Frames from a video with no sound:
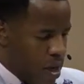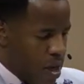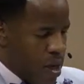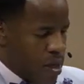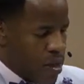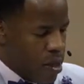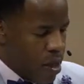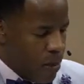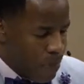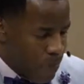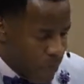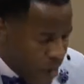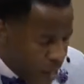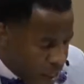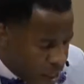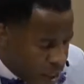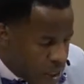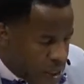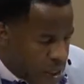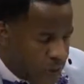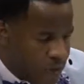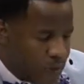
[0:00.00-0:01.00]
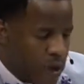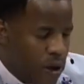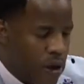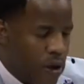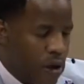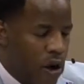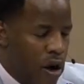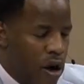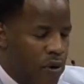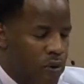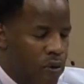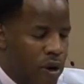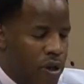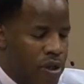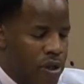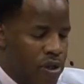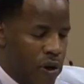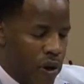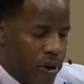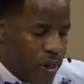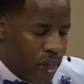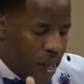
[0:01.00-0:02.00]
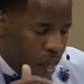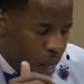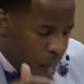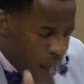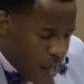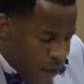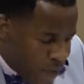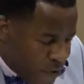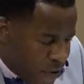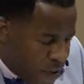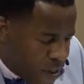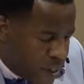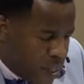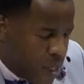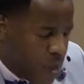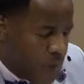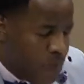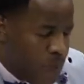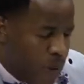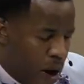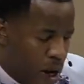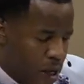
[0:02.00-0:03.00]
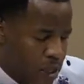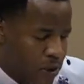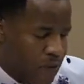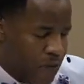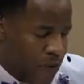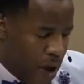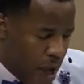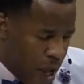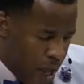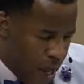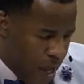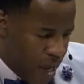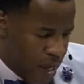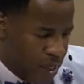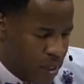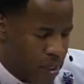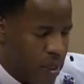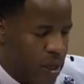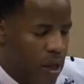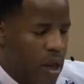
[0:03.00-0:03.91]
The blessing of the Lord was on everything Potiphar had,